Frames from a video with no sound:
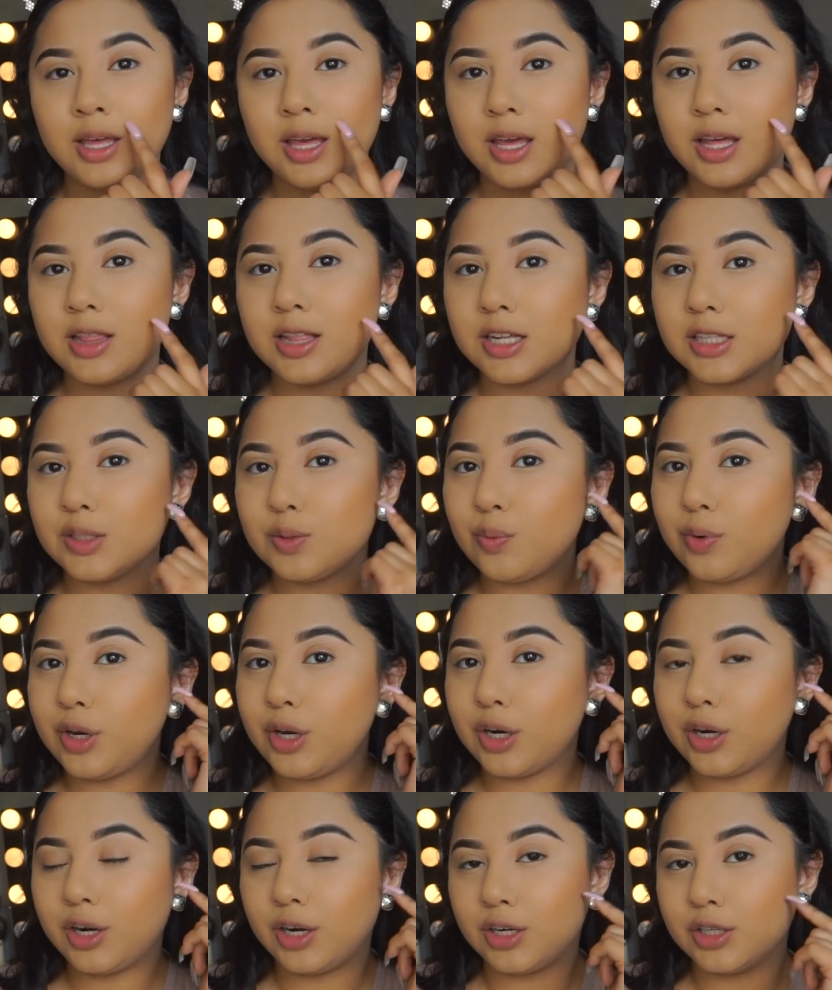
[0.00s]
and that's where
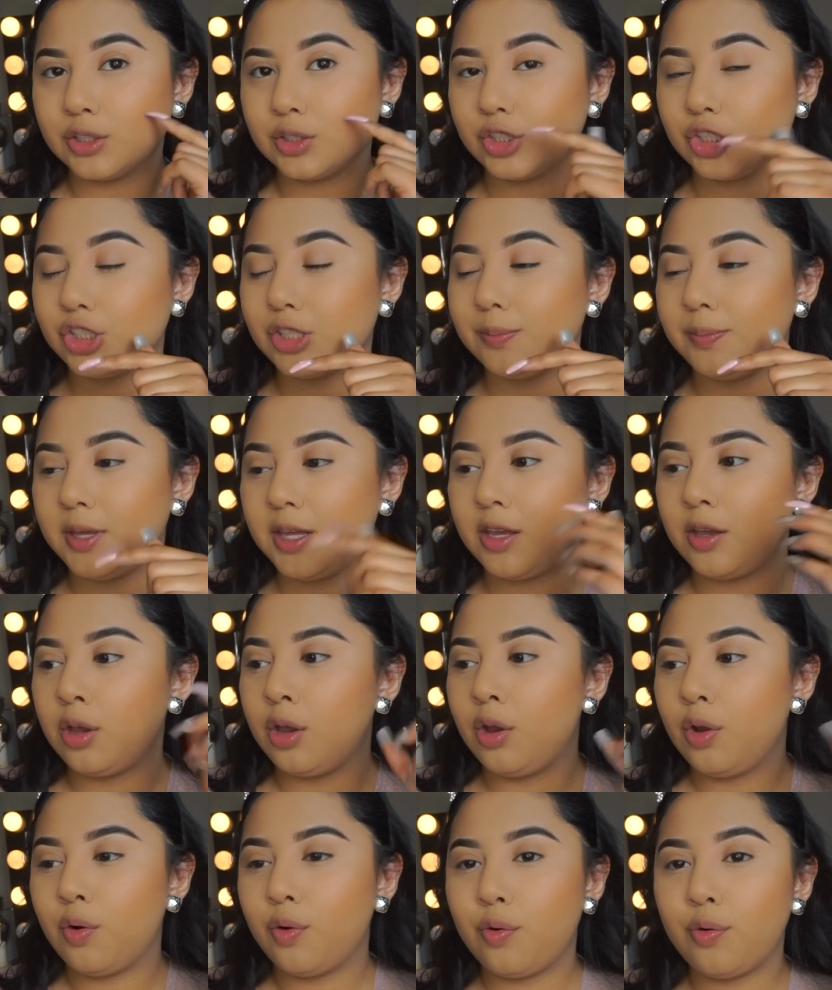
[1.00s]
your contour should be,
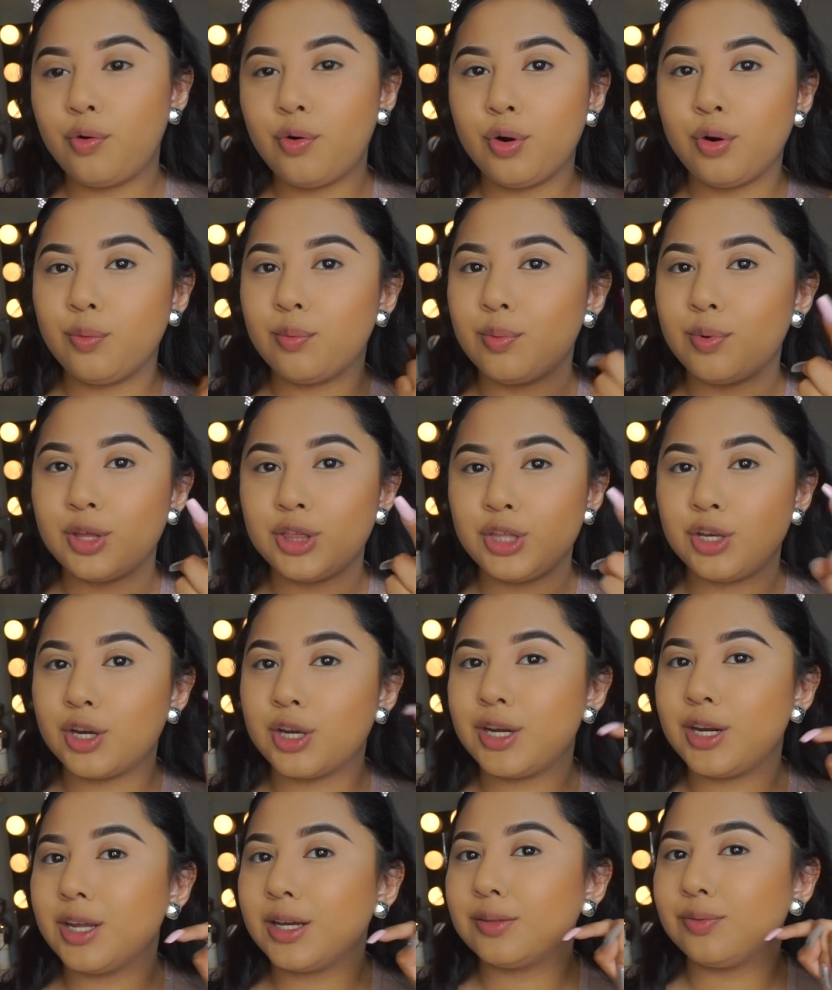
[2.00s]
or with your
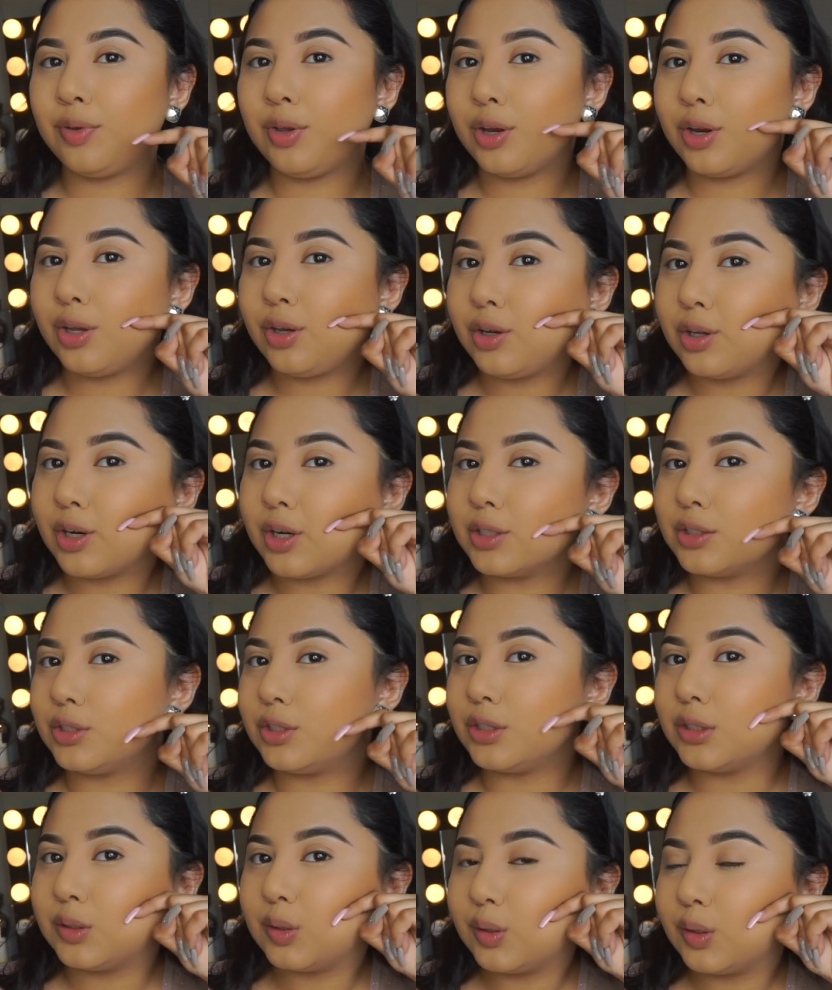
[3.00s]
index finger you could also
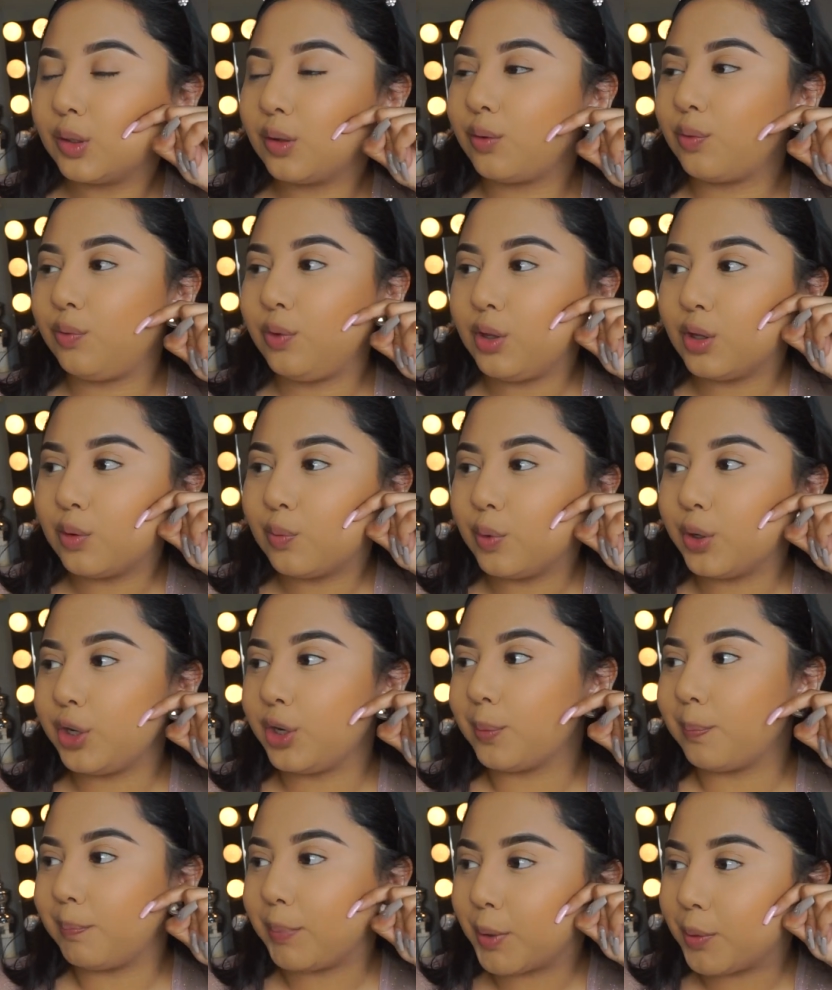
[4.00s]
just feel where
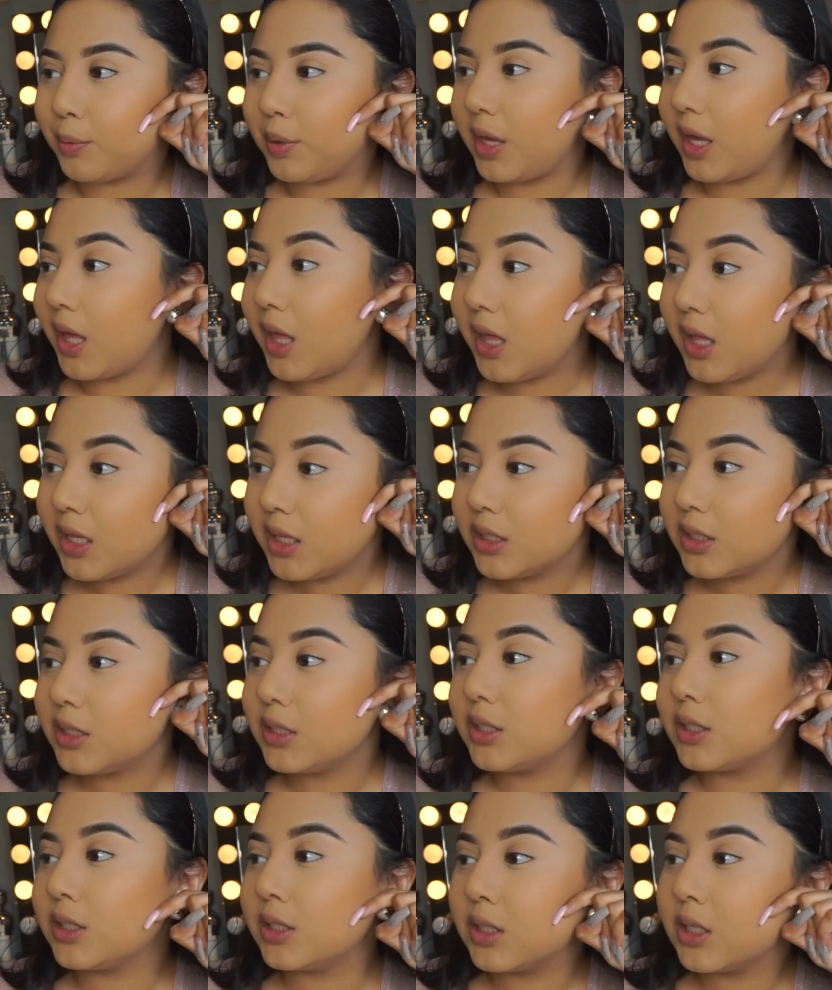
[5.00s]
your bone
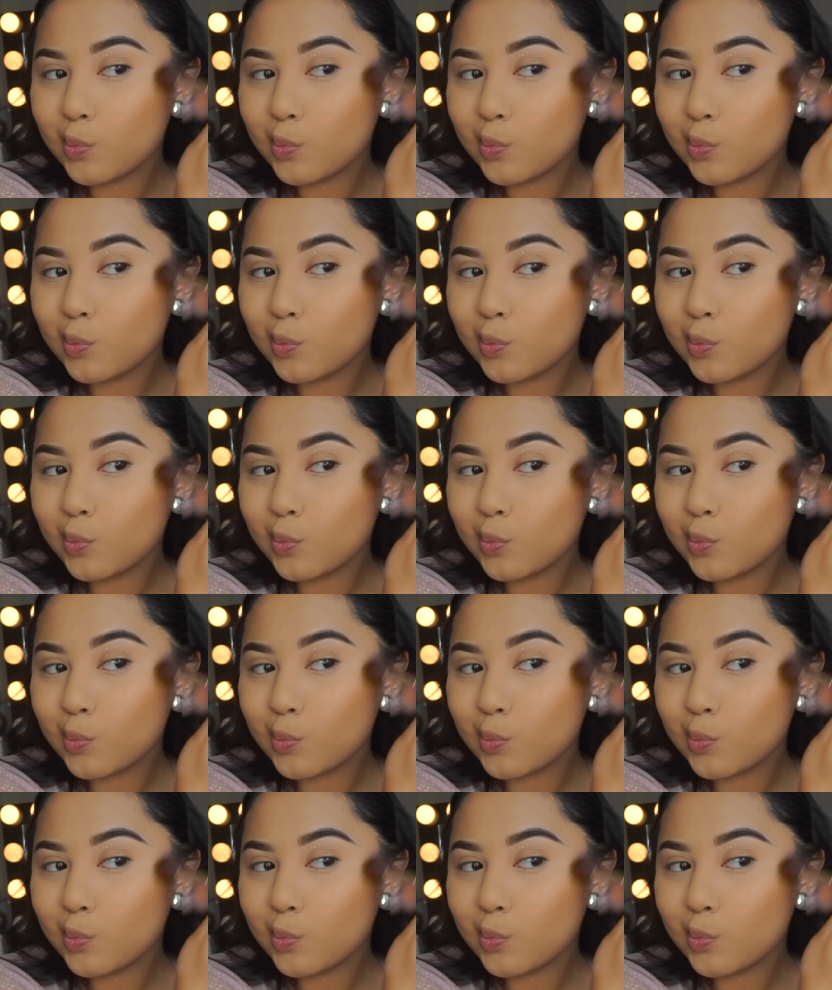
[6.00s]
ends.